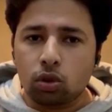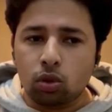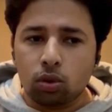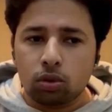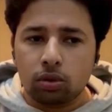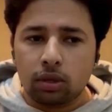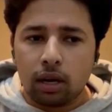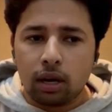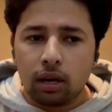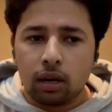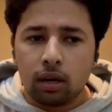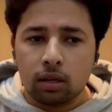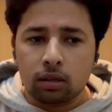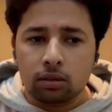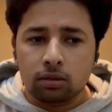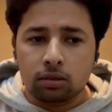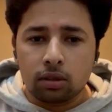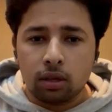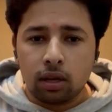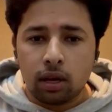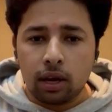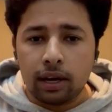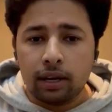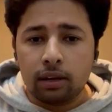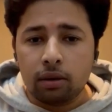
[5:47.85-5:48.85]
good,
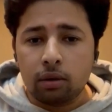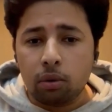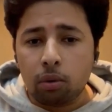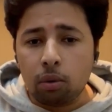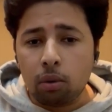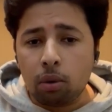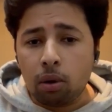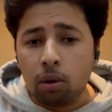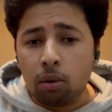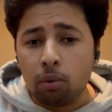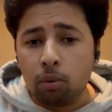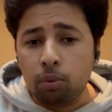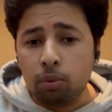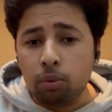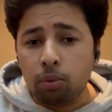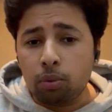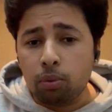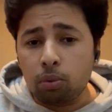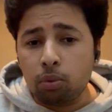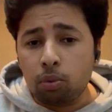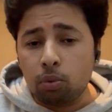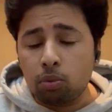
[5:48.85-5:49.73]
and